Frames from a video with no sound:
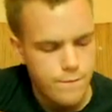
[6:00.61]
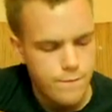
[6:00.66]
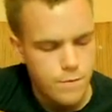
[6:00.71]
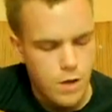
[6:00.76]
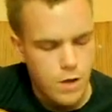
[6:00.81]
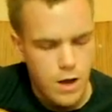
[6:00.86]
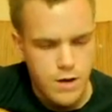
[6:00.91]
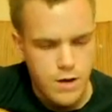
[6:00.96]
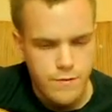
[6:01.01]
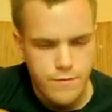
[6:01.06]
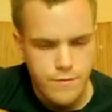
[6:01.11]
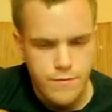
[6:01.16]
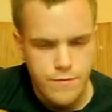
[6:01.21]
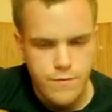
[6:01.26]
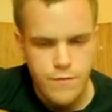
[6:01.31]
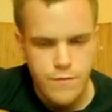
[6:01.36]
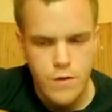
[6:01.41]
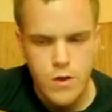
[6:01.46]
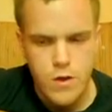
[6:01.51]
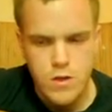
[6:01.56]
kind of
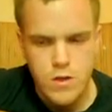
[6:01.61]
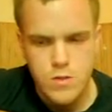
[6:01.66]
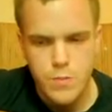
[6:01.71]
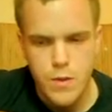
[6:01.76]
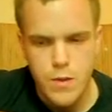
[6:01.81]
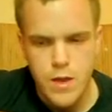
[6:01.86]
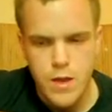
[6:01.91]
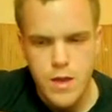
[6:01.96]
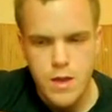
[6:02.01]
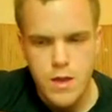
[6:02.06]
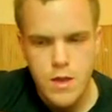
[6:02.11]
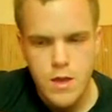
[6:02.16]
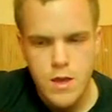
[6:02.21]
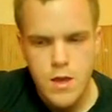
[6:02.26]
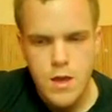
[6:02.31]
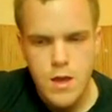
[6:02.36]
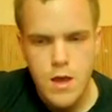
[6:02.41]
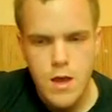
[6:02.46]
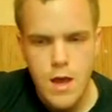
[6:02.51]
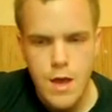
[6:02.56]
verse bit,
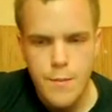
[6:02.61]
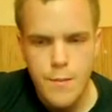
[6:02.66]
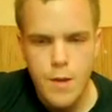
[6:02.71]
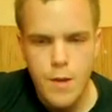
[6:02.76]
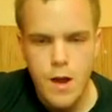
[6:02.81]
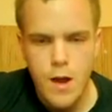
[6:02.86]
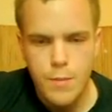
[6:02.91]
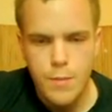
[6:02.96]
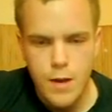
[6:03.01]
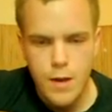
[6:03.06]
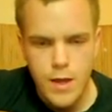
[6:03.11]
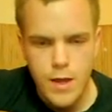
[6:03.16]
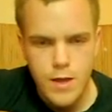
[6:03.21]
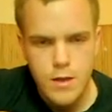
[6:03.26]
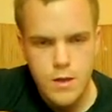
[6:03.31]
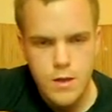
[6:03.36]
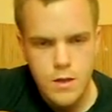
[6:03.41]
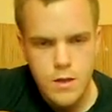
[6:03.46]
I play,